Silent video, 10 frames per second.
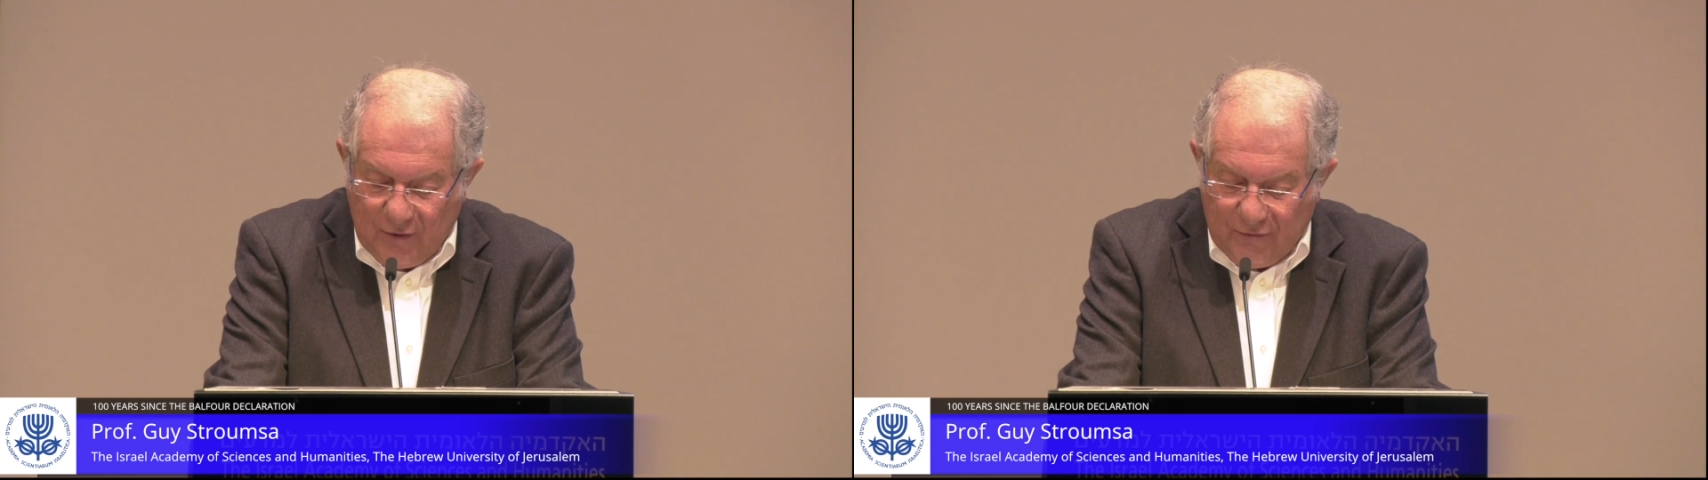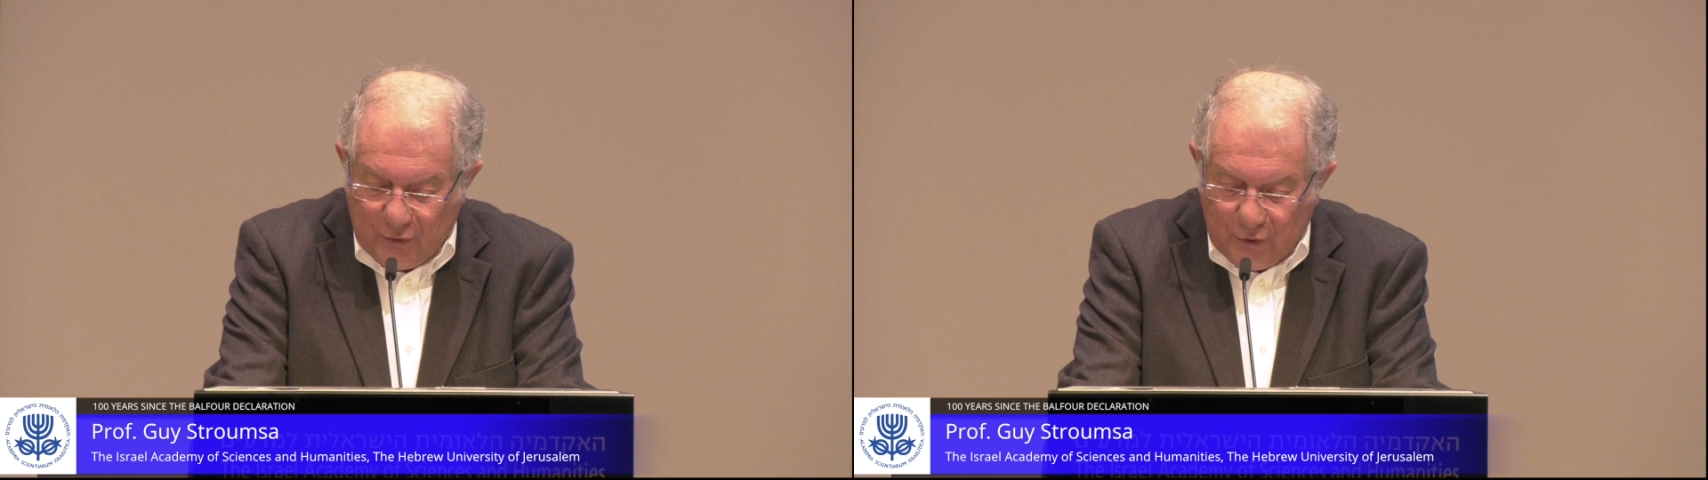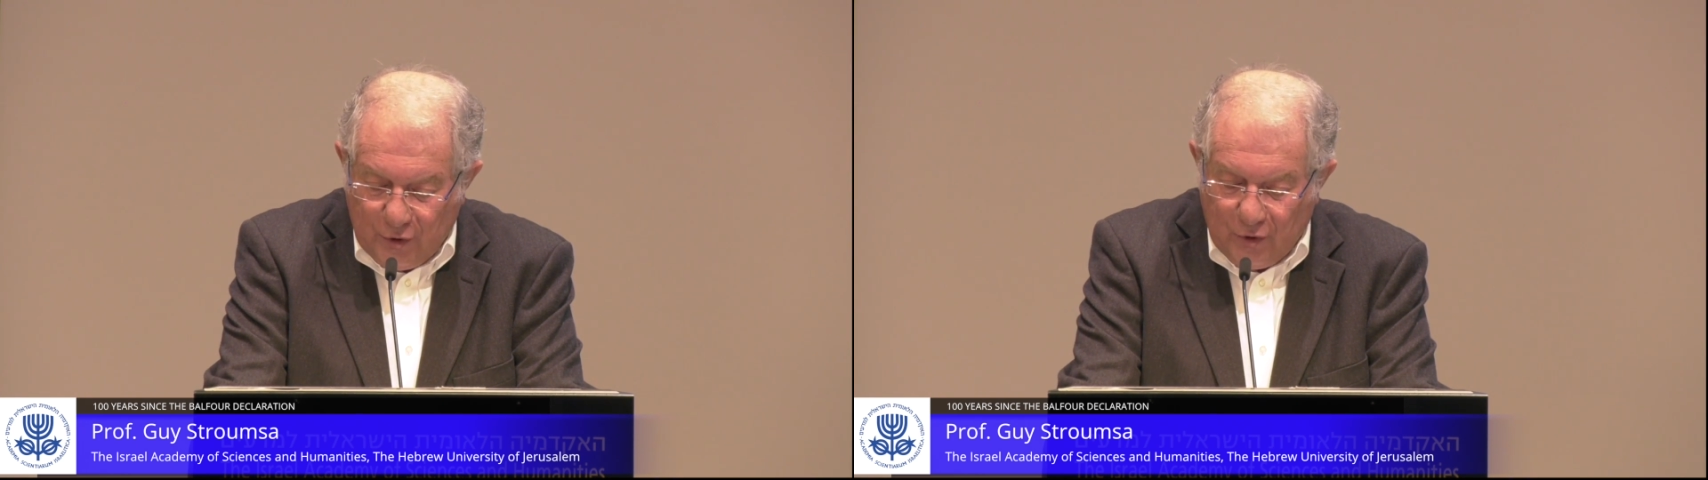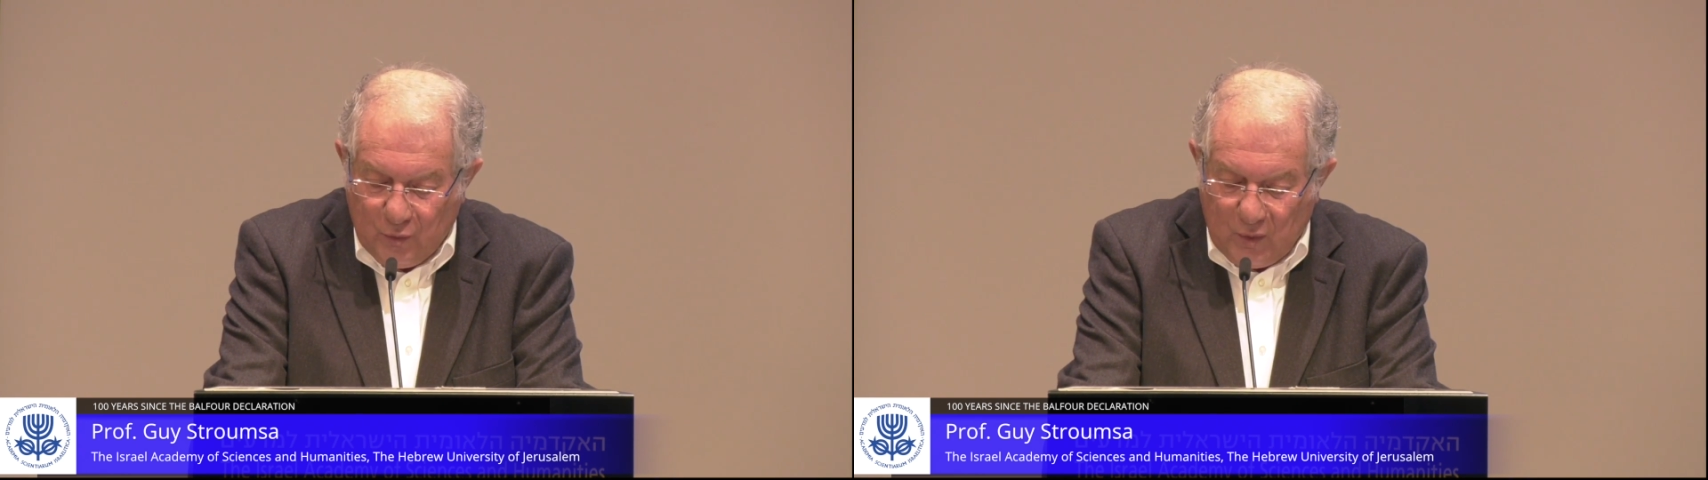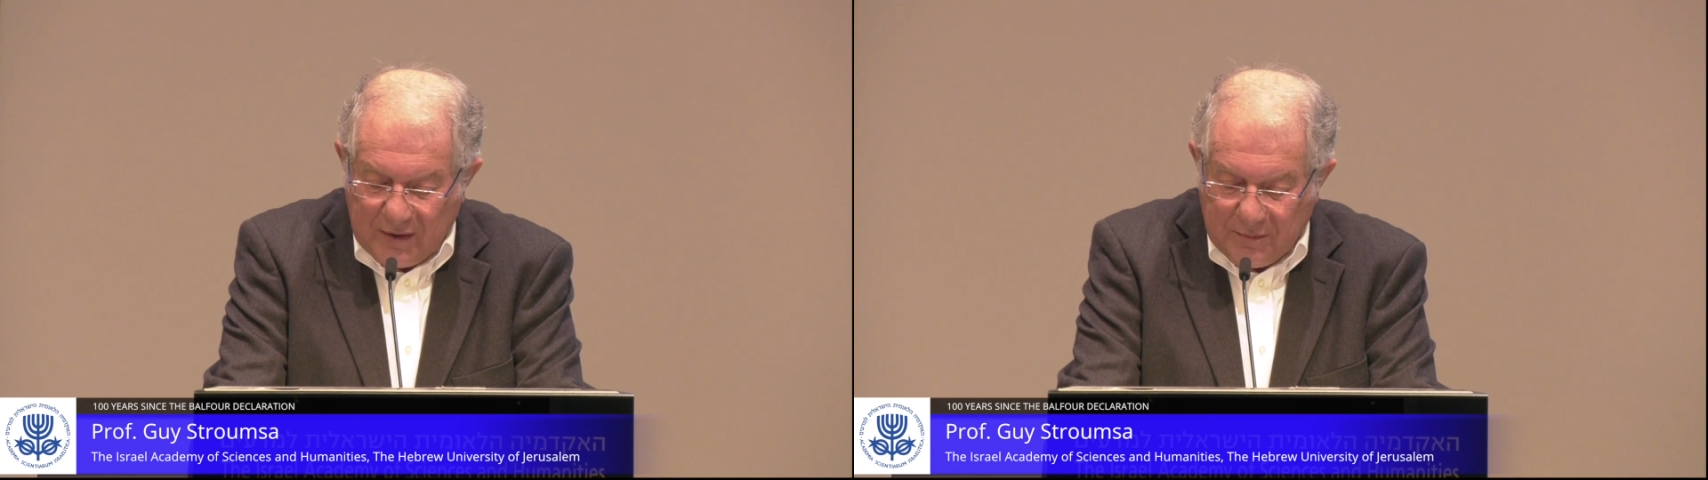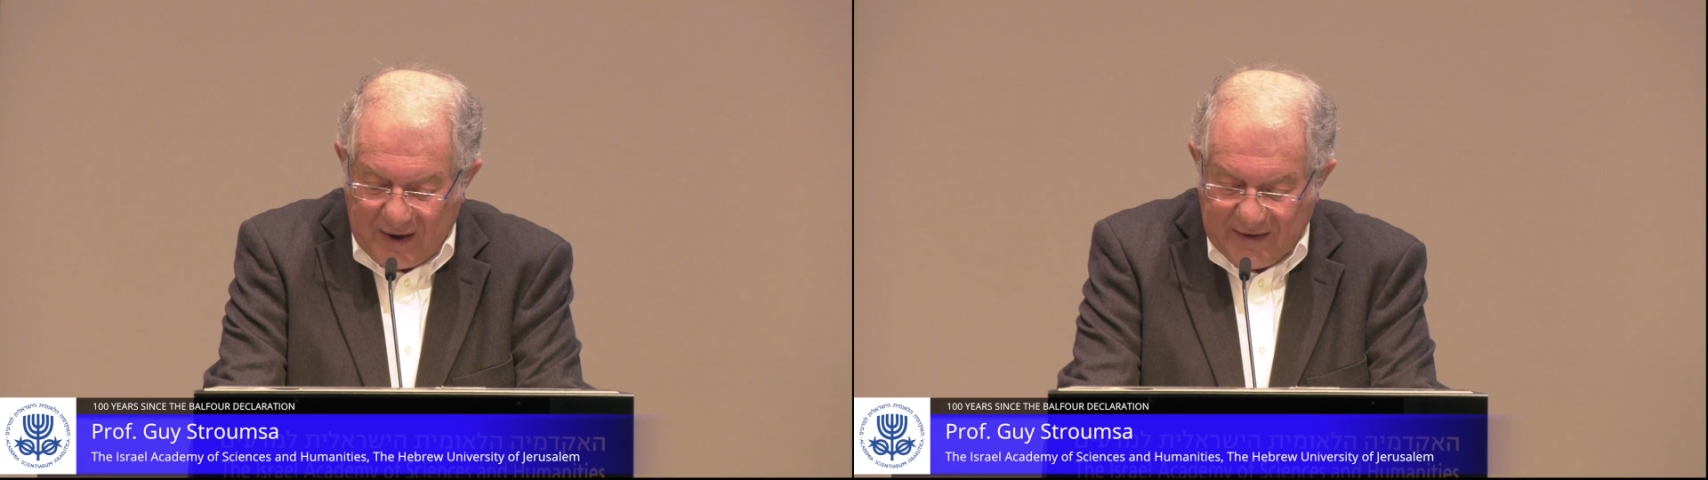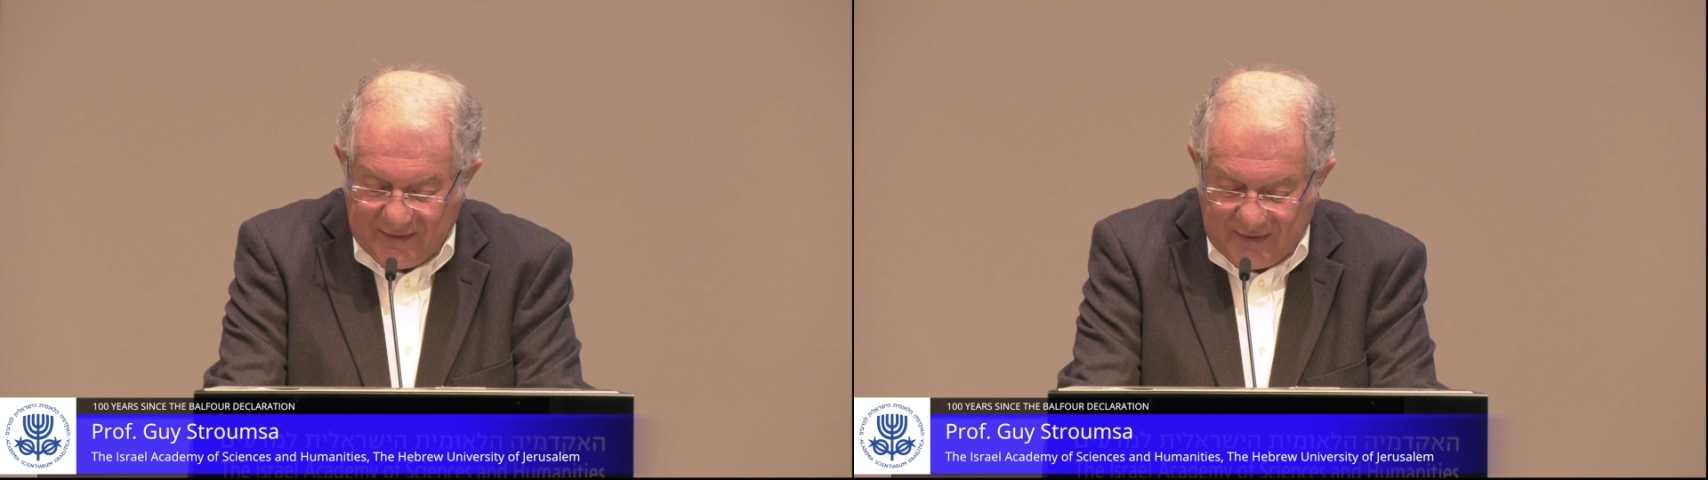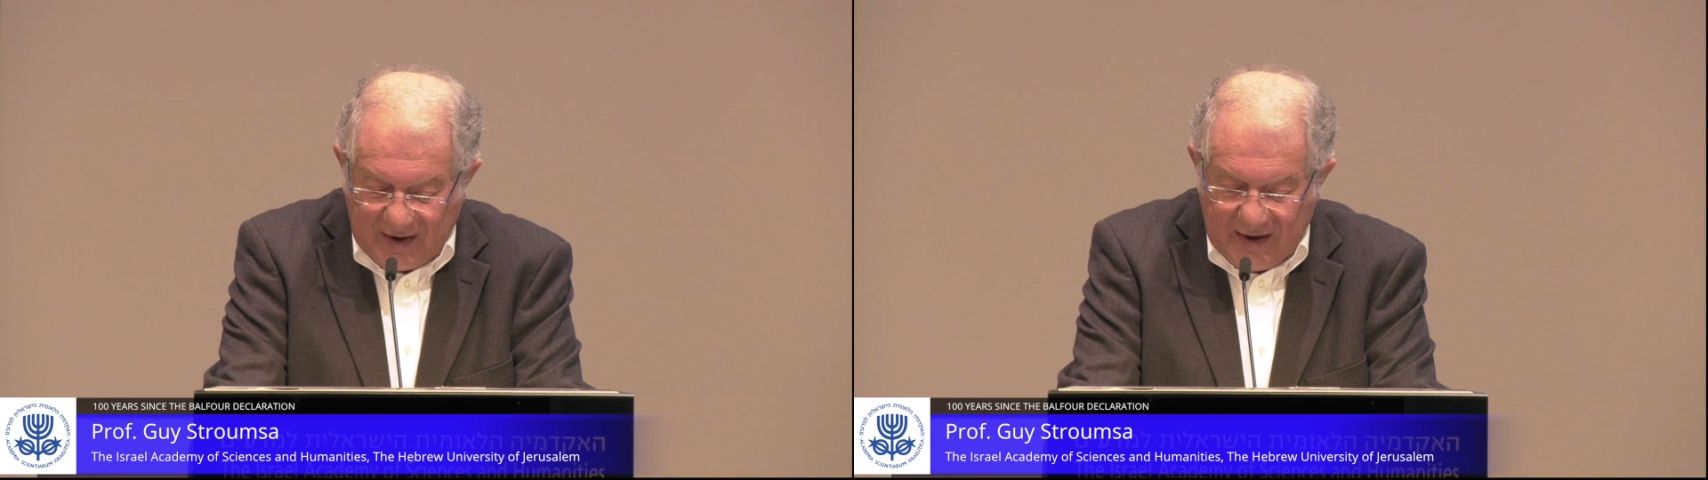For her, one might
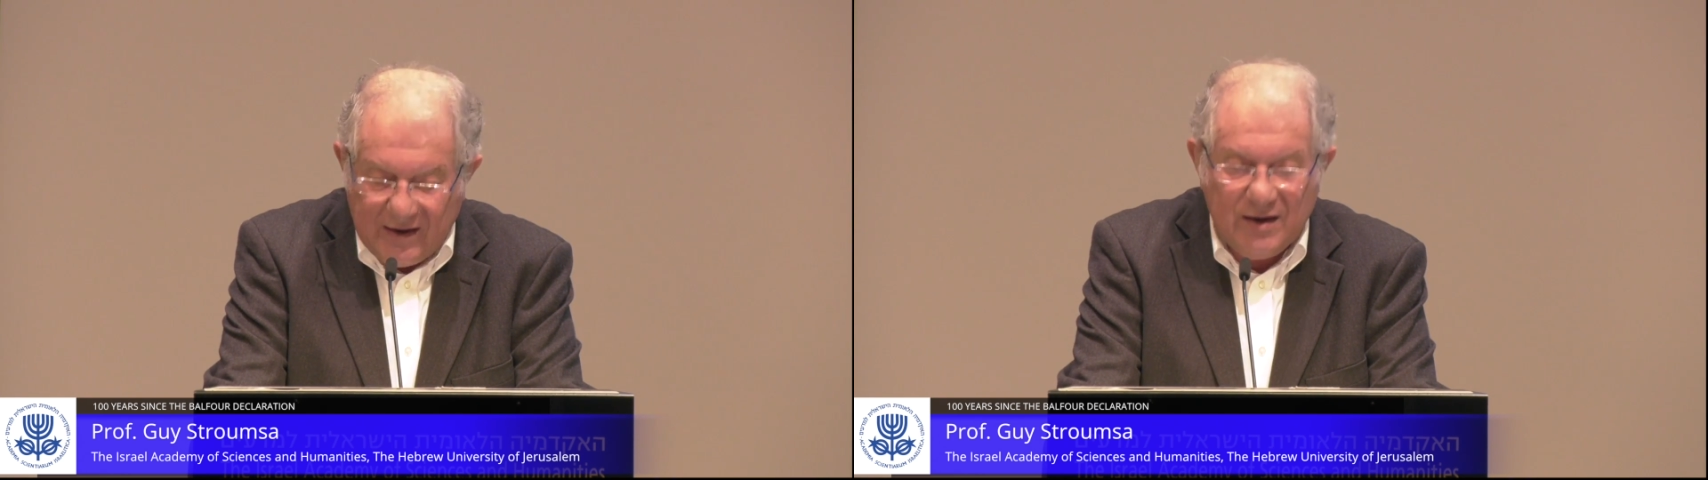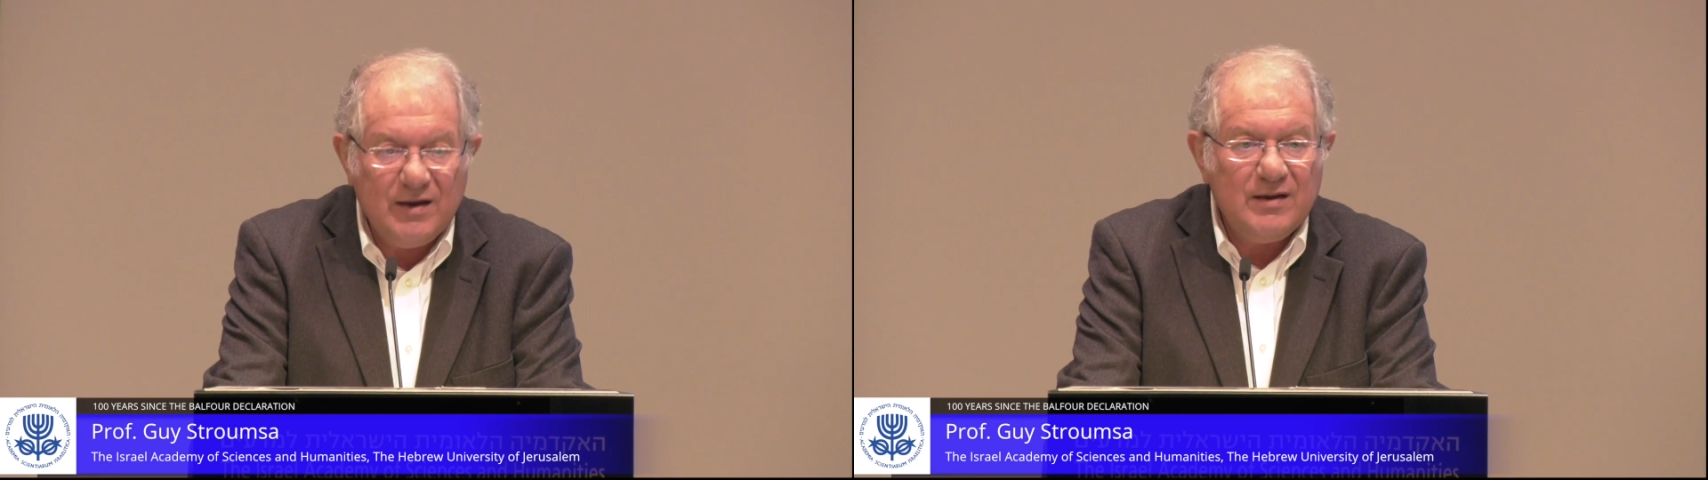say,